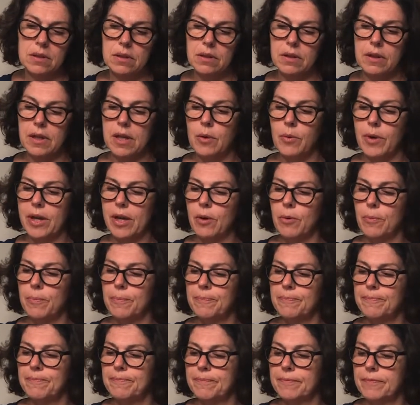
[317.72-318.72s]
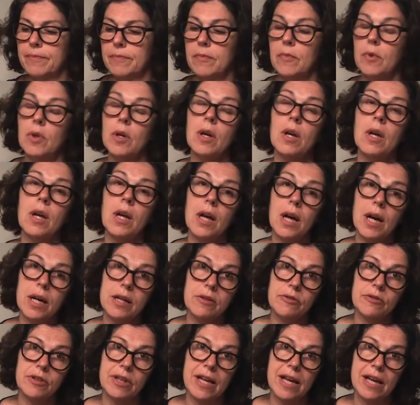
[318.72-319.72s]
There we go. Kind
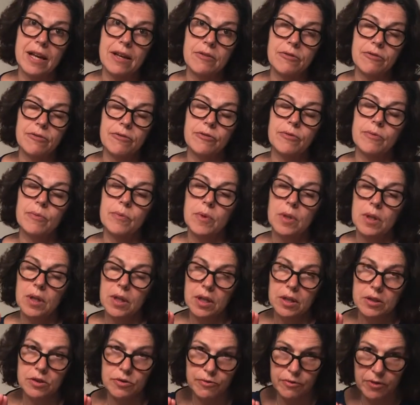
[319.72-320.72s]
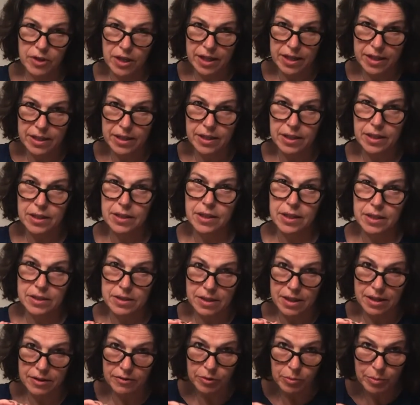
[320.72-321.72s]
of in half. It's fine. Doesn't
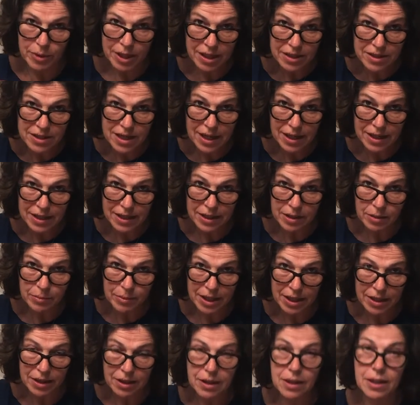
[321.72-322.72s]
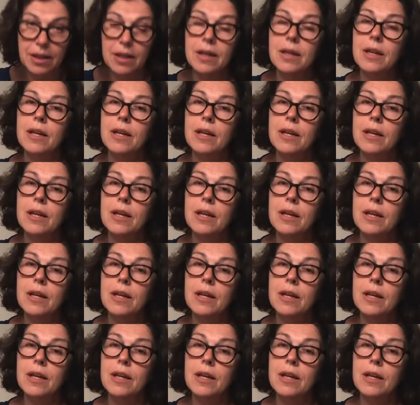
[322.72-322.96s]
have to be exactly in the middle.